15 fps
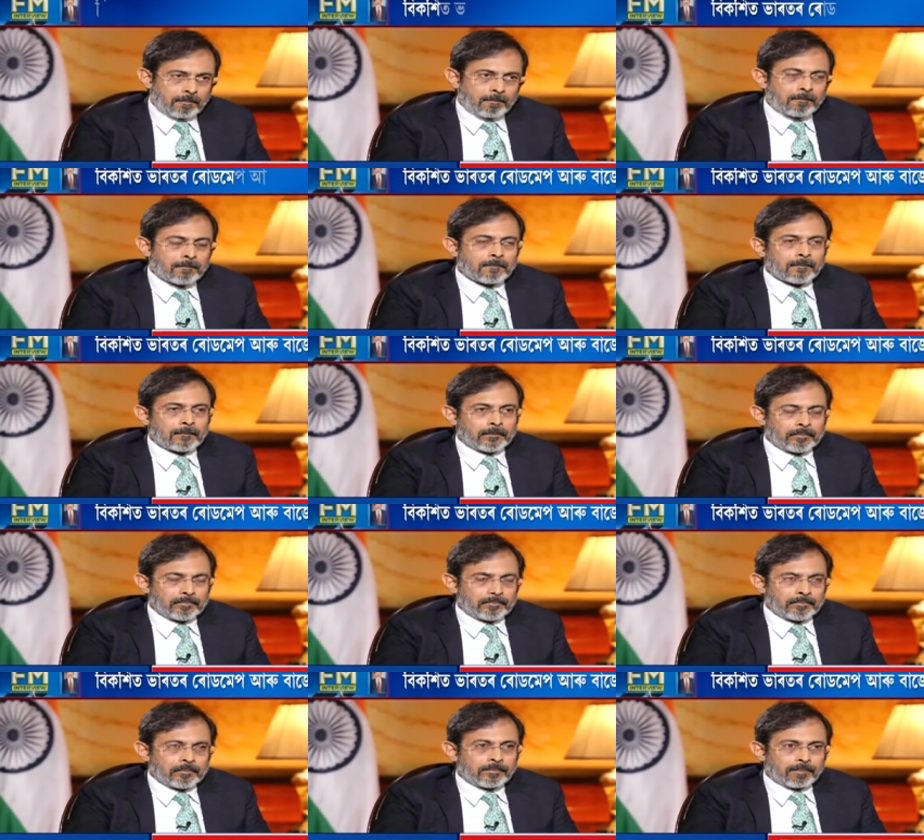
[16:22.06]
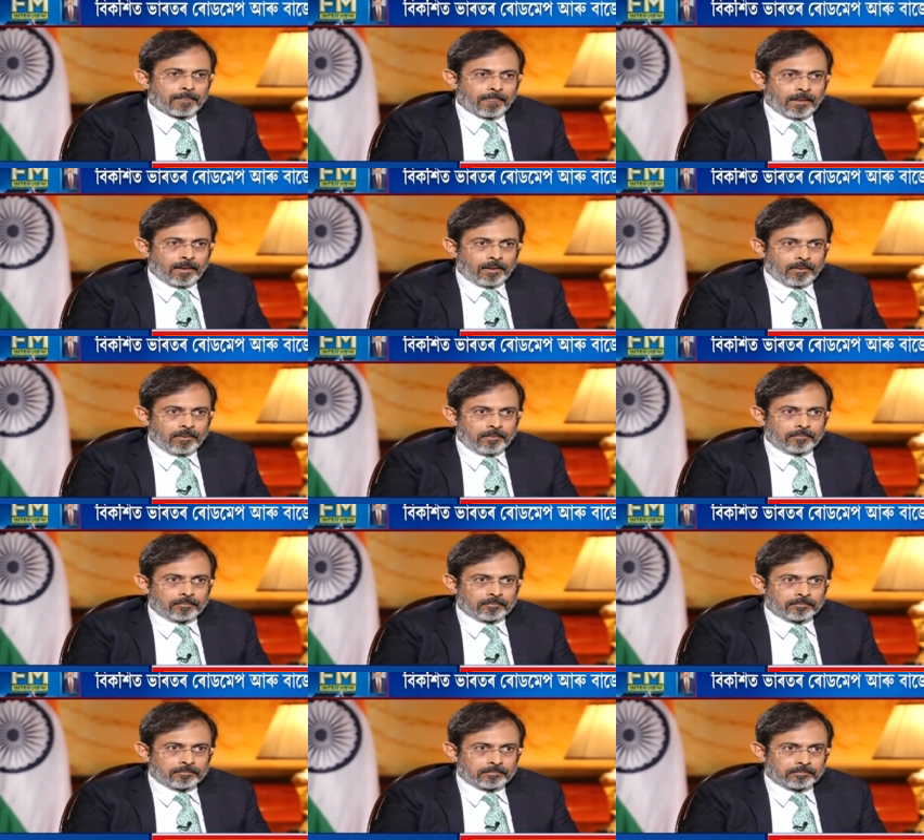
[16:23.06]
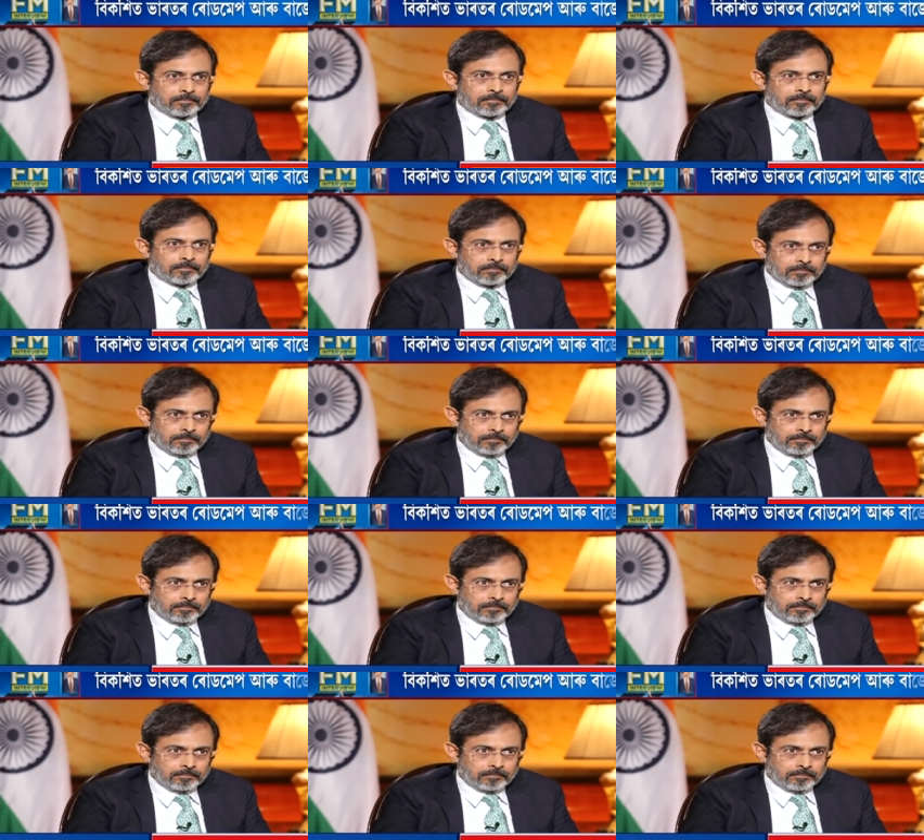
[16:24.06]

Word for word: but the managers of that fund